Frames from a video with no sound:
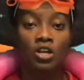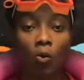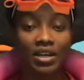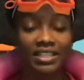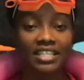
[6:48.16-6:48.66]

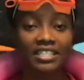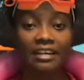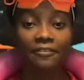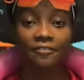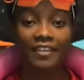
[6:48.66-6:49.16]
What does
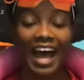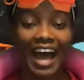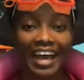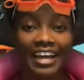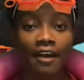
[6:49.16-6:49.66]
the
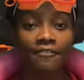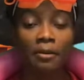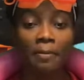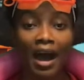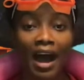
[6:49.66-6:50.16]
flag of
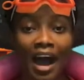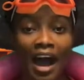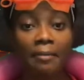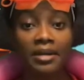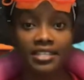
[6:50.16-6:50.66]
the
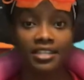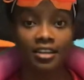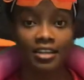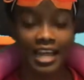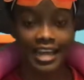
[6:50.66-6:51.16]
Bahamas
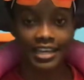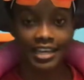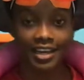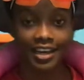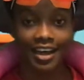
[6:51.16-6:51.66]
look like?
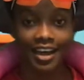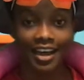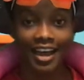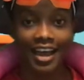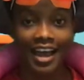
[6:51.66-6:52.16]

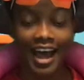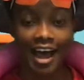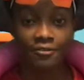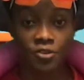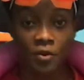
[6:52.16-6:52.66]

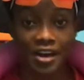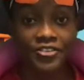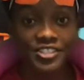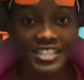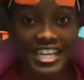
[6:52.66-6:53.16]
Have you
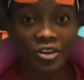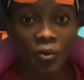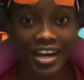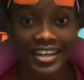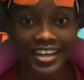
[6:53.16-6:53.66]
ever seen
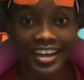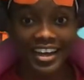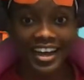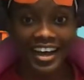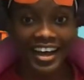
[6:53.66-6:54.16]
one?
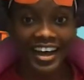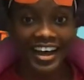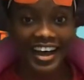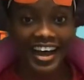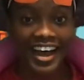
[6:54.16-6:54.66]

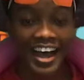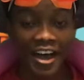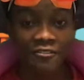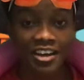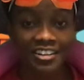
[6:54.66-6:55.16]

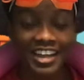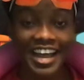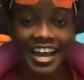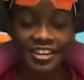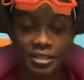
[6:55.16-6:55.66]
Well,
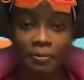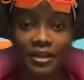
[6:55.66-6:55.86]
here's a